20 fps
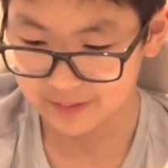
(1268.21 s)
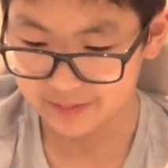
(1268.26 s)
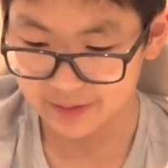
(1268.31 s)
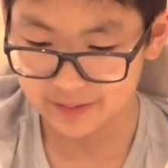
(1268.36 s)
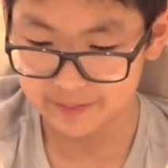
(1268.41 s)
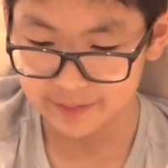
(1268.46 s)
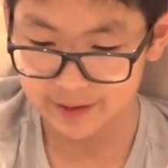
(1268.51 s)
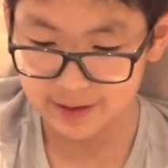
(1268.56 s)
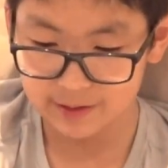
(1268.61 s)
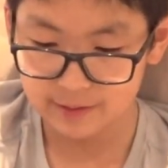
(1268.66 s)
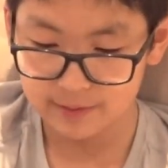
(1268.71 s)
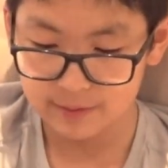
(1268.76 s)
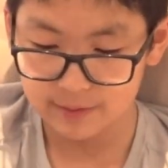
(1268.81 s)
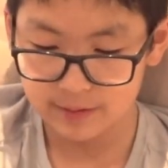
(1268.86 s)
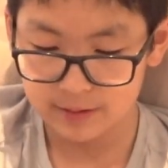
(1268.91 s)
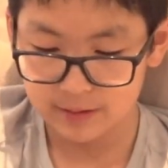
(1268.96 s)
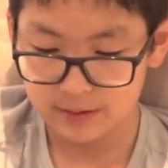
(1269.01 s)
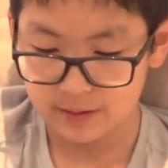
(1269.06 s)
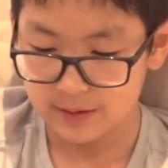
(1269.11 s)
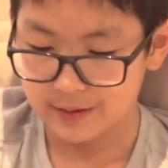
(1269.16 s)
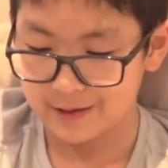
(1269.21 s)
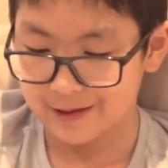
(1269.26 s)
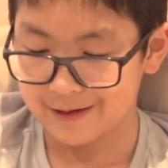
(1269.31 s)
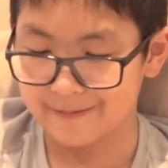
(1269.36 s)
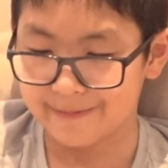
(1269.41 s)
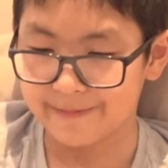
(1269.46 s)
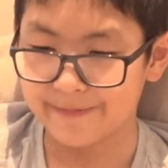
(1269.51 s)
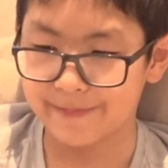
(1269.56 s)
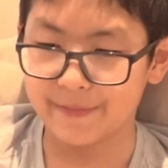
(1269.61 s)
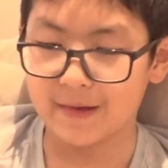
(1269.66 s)
in a moment.
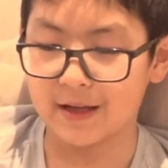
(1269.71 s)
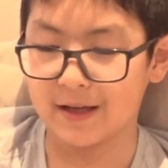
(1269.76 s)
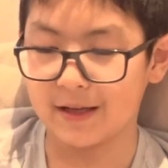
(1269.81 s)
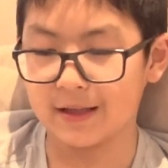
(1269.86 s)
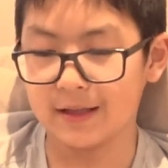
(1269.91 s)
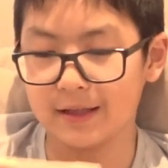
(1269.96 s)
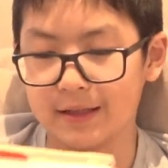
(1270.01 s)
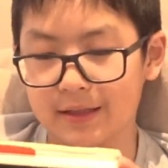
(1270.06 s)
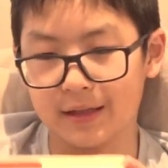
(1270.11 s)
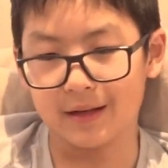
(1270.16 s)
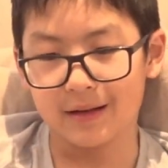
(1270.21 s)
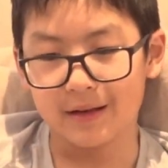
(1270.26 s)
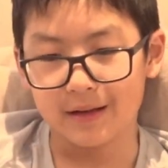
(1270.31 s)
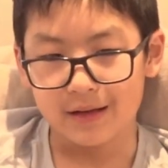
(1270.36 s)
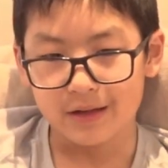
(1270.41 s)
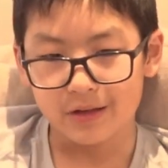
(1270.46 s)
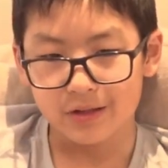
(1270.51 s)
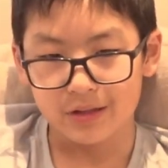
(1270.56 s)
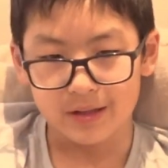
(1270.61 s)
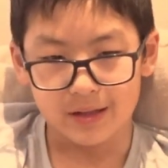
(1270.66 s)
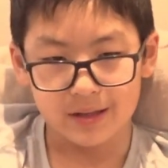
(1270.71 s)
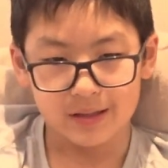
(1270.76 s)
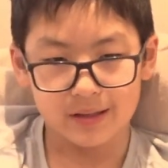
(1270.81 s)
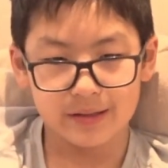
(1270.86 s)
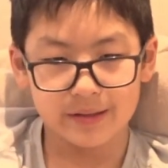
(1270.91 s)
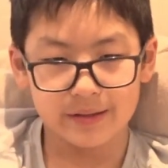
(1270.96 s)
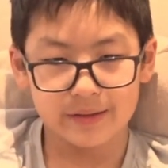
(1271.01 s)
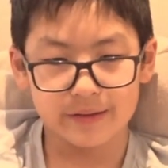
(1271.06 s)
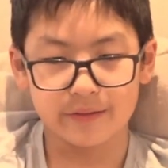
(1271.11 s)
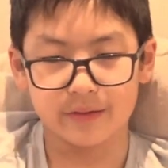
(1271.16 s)
Now that is done, I shall now
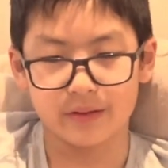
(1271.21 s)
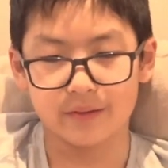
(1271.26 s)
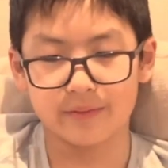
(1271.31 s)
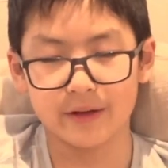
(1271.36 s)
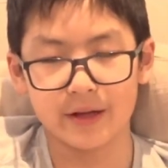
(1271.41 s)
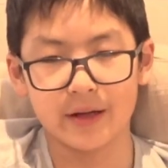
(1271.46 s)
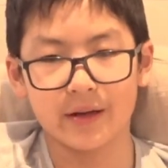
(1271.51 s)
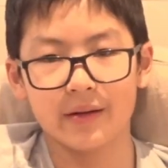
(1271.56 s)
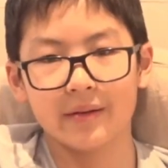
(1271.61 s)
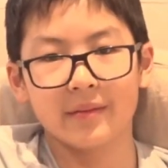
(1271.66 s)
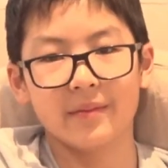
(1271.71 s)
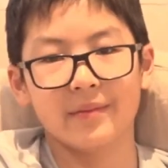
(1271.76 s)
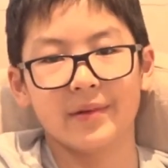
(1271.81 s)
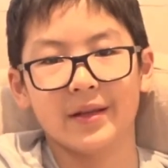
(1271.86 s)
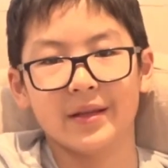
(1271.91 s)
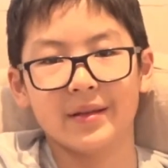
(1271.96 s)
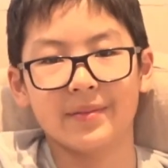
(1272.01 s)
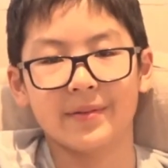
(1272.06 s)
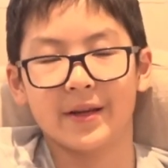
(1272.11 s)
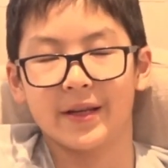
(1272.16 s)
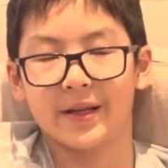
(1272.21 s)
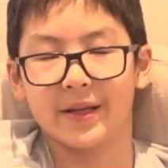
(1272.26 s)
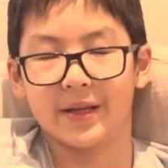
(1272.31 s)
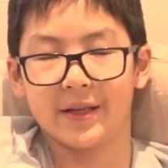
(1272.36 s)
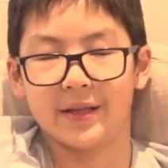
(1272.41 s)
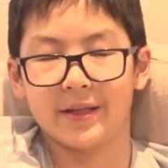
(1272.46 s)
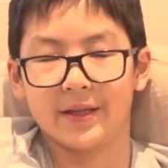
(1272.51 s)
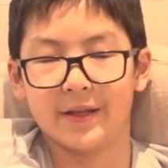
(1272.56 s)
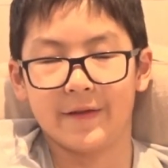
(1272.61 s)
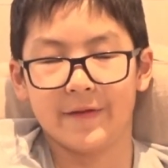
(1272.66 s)
do the Lord's Prayer. Ladies by our
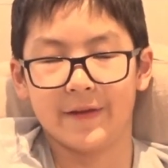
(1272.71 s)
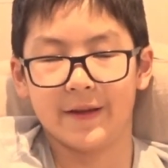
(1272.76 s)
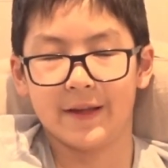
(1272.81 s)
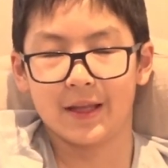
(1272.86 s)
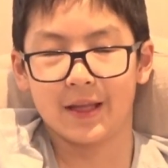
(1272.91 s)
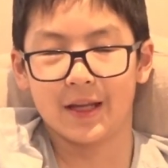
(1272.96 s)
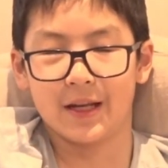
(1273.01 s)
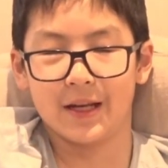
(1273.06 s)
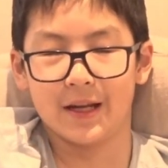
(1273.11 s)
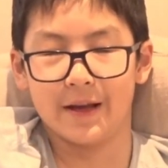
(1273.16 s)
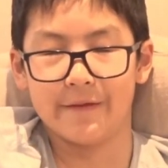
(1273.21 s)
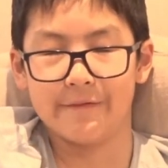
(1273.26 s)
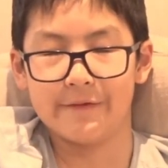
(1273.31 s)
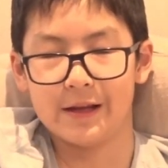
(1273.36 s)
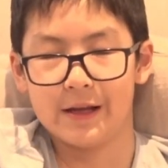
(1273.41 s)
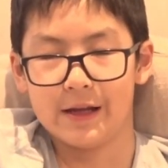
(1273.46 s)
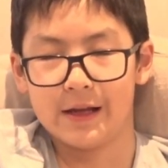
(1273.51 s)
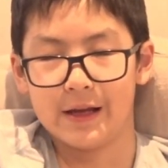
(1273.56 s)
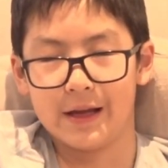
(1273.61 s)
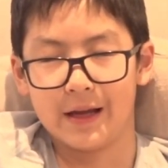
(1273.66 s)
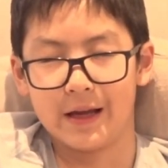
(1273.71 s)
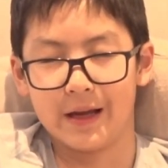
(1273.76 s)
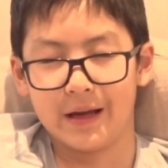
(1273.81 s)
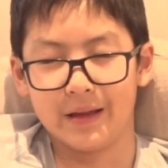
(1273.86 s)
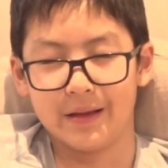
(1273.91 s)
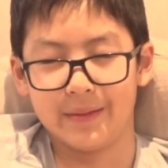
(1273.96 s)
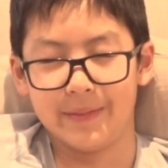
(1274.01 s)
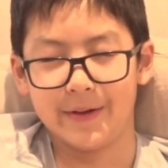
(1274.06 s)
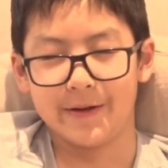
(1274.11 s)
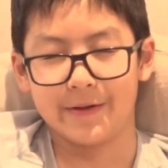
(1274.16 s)
heads, Father in heaven,
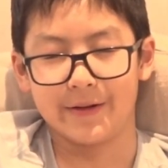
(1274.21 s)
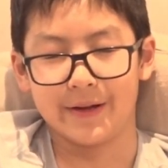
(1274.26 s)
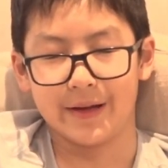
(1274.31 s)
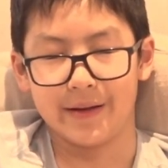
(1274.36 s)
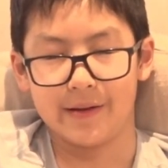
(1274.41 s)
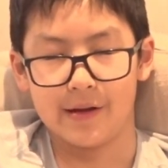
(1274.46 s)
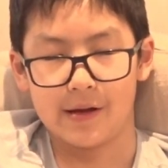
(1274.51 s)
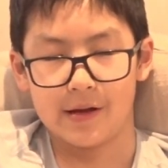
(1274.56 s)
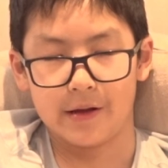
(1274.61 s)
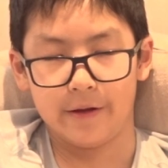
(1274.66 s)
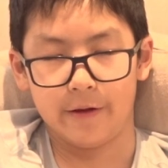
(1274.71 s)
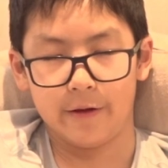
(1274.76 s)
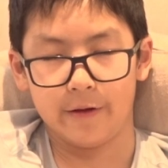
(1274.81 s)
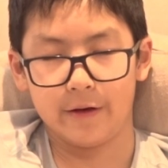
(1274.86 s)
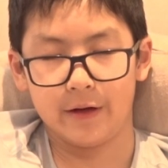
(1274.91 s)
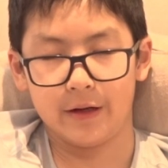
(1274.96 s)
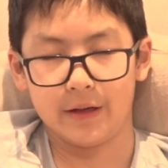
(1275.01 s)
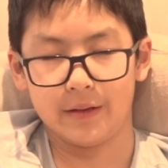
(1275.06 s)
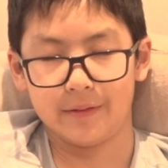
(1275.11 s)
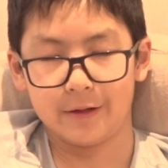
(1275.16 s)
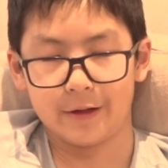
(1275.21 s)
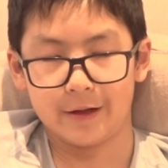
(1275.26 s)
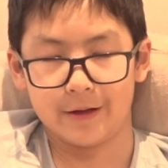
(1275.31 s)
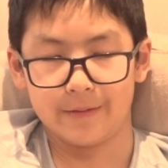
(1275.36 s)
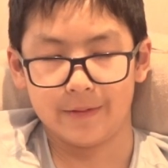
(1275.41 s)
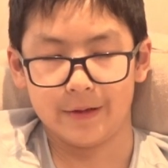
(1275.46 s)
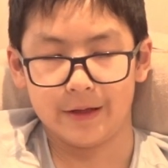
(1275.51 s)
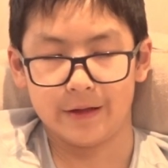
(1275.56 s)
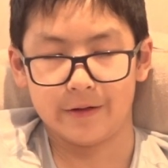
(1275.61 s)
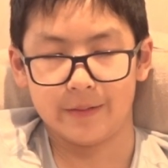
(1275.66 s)
hallowed be your name. Your kingdom
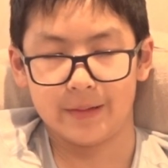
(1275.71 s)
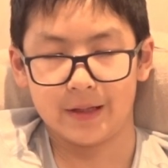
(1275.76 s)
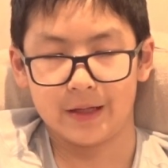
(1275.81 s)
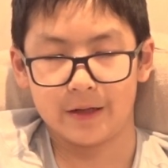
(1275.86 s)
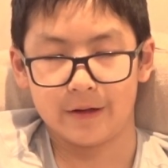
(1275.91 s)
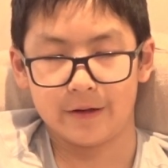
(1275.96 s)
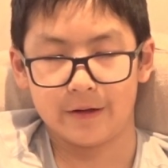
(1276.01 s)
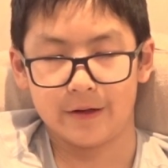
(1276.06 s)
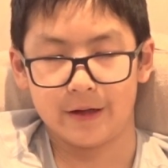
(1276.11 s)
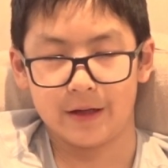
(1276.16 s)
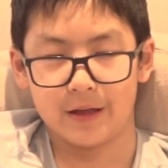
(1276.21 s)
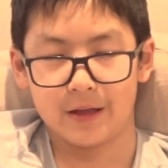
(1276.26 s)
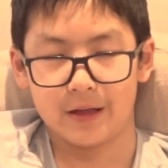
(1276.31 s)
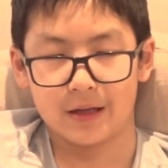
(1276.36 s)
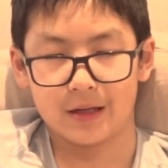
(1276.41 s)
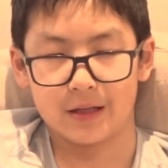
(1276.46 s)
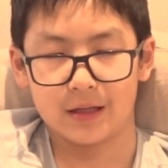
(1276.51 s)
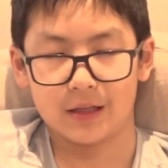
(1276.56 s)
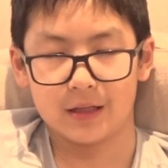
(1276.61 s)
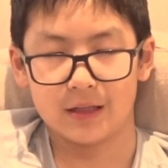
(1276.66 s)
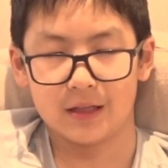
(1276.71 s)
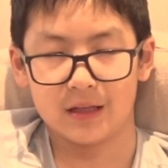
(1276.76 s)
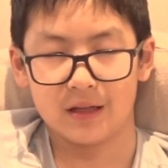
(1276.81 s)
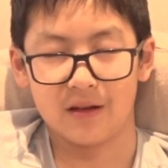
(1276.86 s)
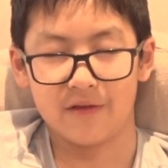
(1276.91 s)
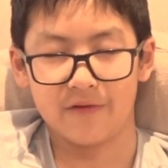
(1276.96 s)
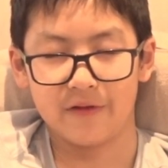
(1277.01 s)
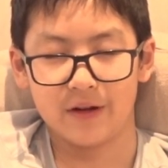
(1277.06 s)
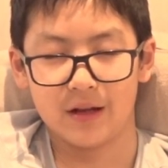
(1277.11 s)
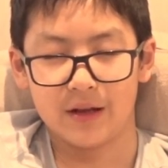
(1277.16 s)
come, your will be done on earth as it is in
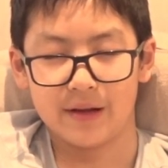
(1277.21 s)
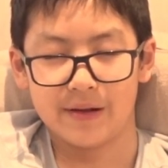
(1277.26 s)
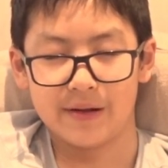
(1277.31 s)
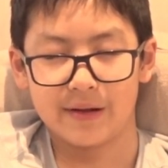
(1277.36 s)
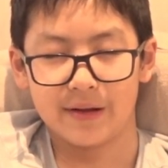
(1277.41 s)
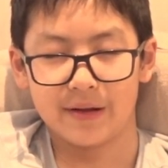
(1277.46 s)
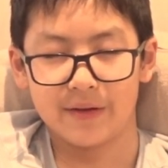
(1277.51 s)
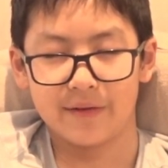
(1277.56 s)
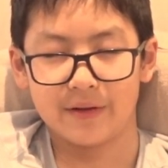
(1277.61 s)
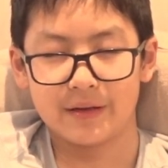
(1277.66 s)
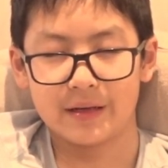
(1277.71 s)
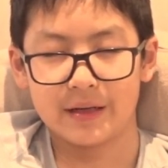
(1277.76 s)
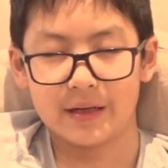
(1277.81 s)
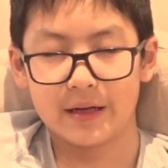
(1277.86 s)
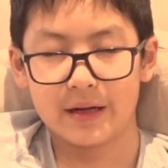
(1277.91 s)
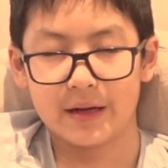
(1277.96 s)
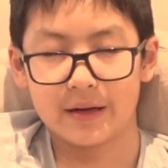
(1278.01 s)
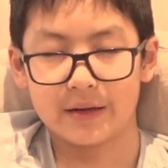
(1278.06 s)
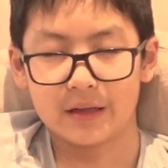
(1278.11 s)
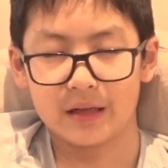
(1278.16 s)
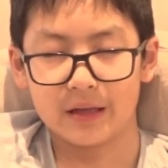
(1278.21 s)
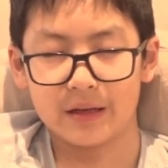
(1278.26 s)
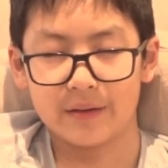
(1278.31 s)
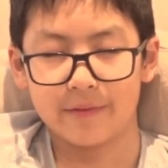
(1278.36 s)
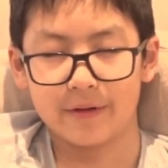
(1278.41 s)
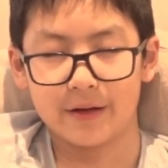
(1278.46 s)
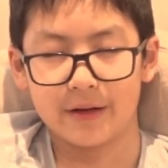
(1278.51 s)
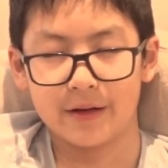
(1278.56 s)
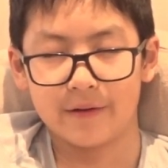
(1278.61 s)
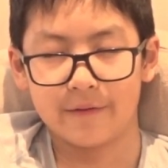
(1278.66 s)
heaven. We in our daily
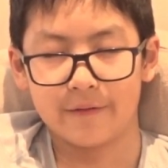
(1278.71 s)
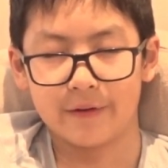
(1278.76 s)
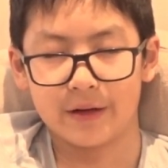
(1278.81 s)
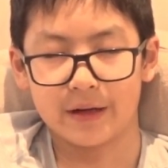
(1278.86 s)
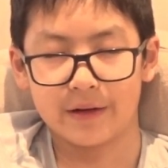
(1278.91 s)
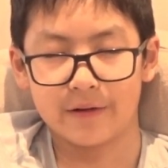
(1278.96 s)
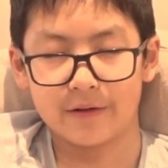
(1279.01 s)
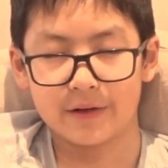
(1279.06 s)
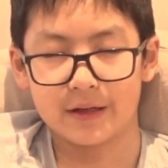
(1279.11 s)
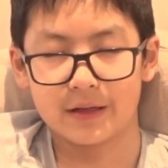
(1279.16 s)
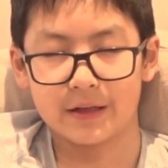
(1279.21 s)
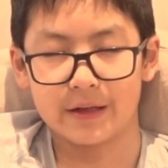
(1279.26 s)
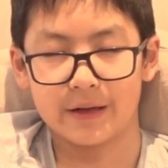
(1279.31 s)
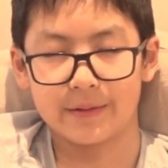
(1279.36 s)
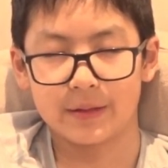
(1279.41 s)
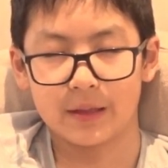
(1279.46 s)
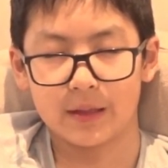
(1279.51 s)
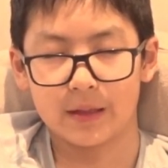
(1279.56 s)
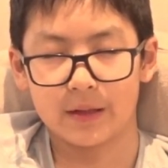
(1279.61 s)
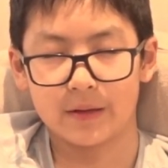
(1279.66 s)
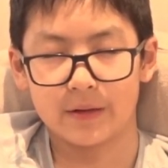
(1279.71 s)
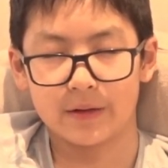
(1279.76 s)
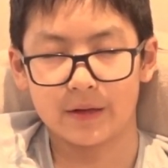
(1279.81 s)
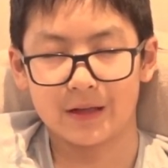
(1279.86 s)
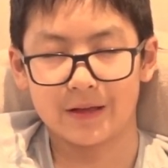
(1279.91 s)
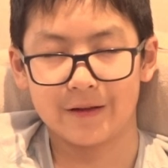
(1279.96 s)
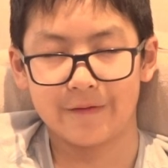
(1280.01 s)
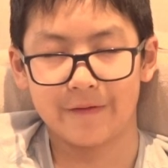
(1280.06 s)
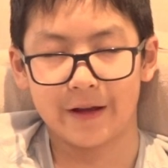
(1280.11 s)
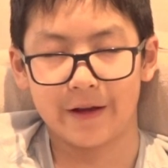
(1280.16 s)
bread. We go to Adeptus,
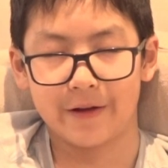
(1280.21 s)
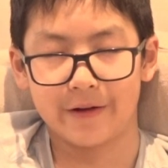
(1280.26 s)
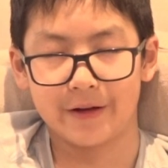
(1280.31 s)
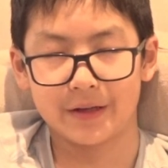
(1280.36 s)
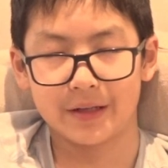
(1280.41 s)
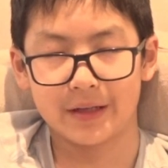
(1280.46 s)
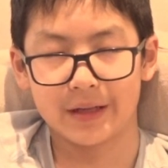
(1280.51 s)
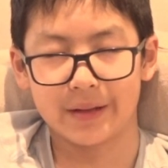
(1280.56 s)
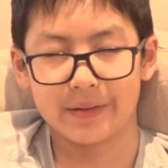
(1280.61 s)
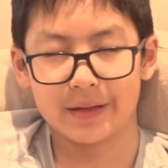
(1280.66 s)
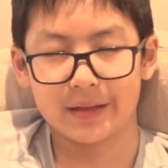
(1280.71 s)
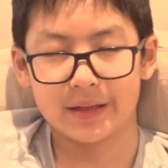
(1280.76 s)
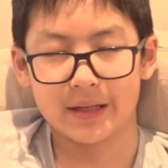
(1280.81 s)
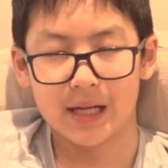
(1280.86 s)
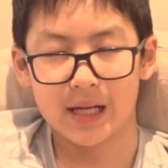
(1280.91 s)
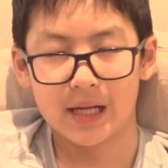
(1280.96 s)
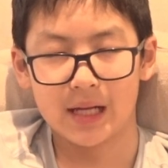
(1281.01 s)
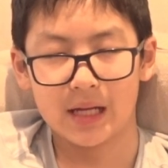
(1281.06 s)
Joseph our Adeptus.